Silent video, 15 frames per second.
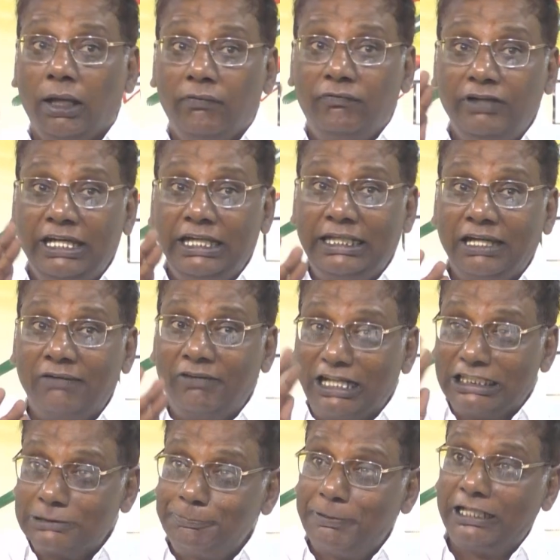We give
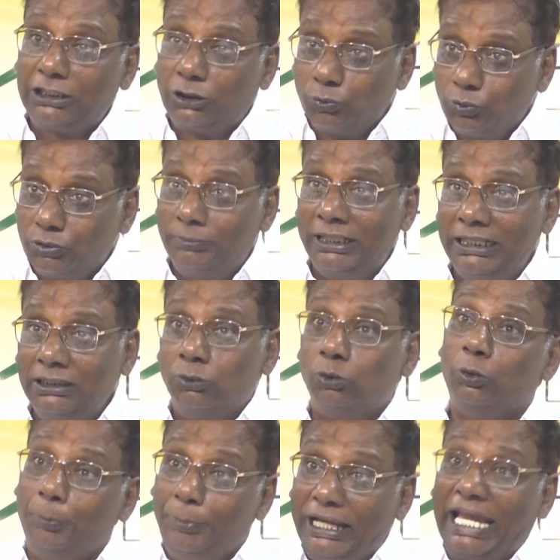respect to women
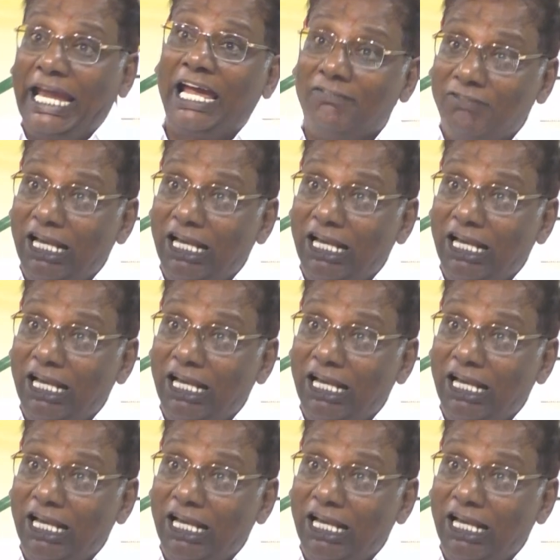who behave